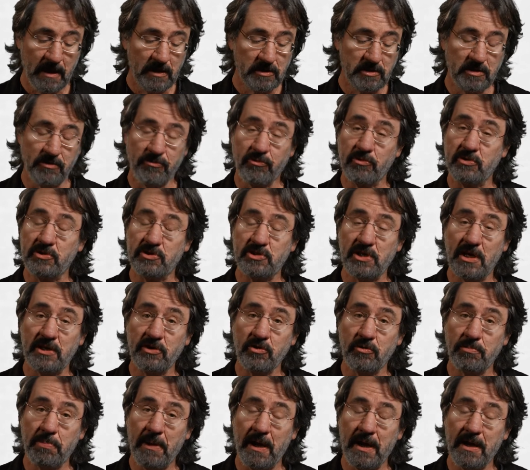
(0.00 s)
different
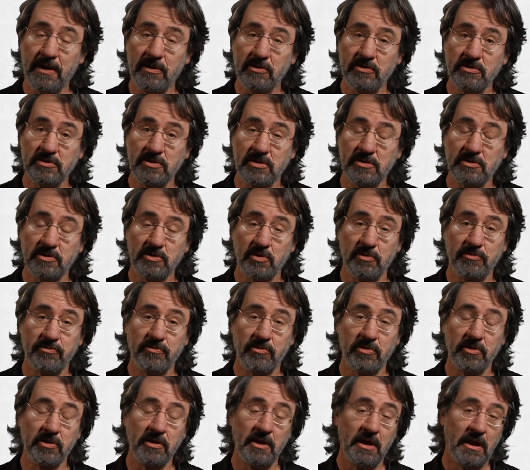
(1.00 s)
gender patterns and so
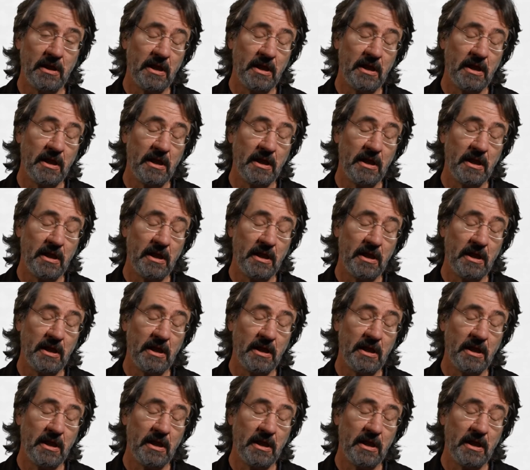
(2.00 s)
forth.